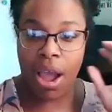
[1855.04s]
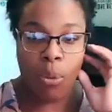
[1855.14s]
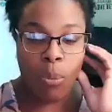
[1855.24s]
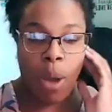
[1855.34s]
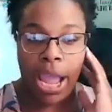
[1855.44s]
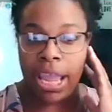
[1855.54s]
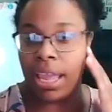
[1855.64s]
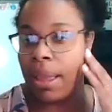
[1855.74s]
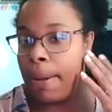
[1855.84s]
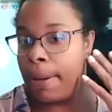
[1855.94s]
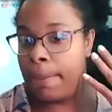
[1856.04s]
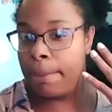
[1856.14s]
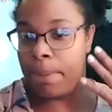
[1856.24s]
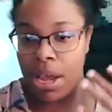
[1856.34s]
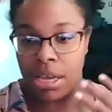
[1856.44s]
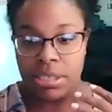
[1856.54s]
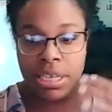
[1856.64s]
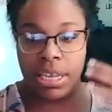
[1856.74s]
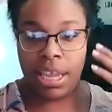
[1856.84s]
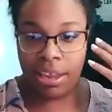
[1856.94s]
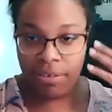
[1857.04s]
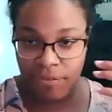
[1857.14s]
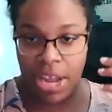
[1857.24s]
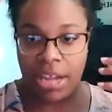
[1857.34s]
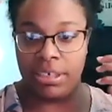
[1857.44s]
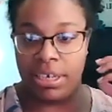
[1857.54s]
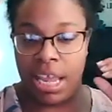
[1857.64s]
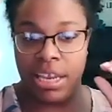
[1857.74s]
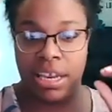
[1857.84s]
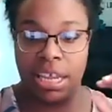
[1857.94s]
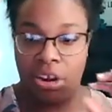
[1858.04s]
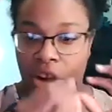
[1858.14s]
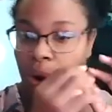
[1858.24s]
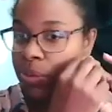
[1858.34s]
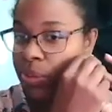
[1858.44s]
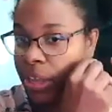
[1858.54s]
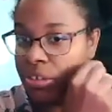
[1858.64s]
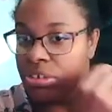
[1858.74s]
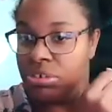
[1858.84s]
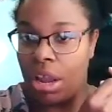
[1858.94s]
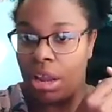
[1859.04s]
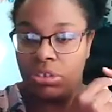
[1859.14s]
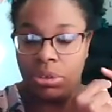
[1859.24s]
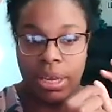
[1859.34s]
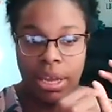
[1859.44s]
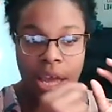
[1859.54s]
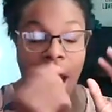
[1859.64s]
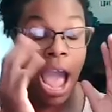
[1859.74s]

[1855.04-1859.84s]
White, pussy infected. And the earring was like stuck to it.